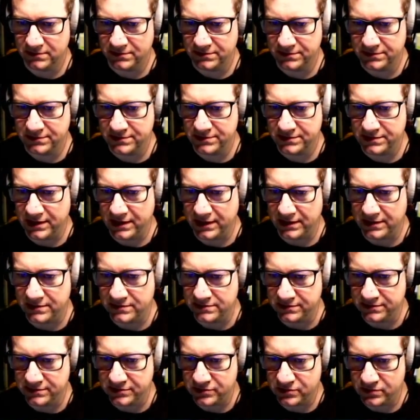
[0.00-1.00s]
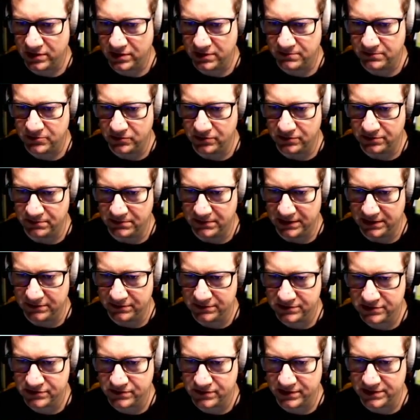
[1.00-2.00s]
standard tripod
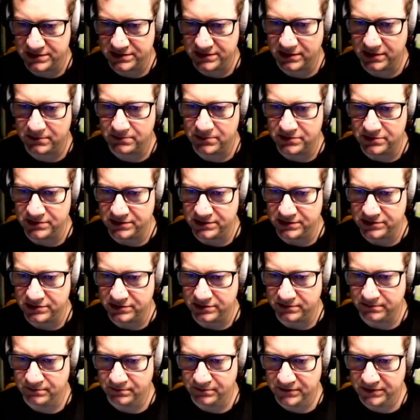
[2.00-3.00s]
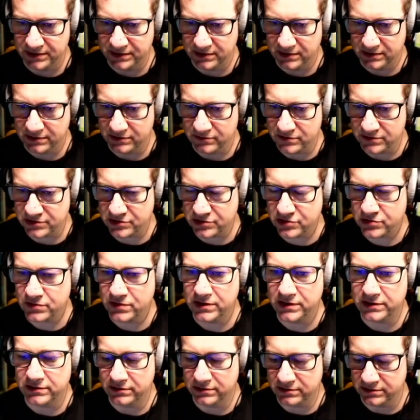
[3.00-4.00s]
mount straight up position, there is a
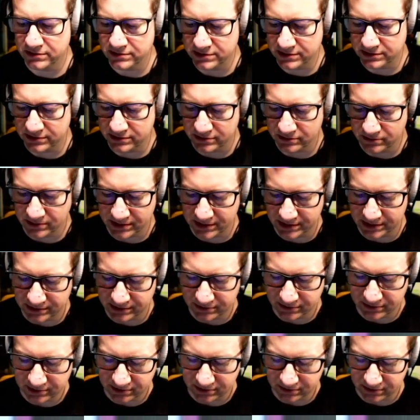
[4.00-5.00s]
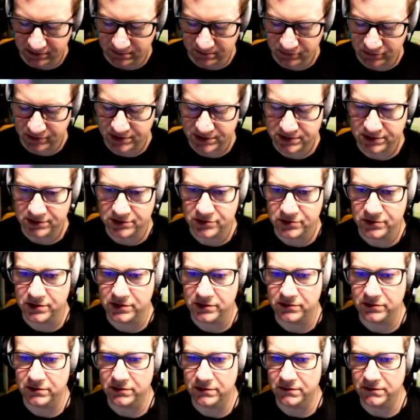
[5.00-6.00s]
trick you can do where you can press the
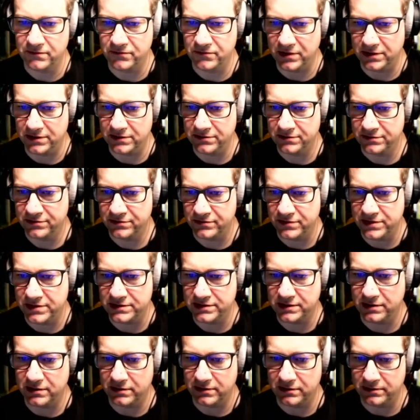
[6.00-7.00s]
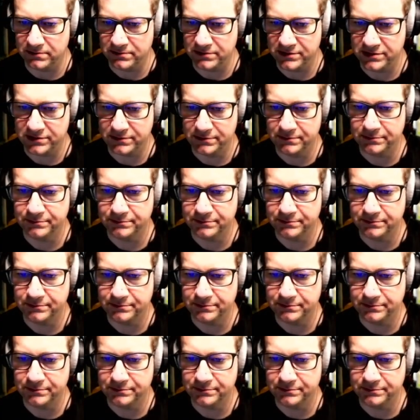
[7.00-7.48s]
trigger at the front 3 times,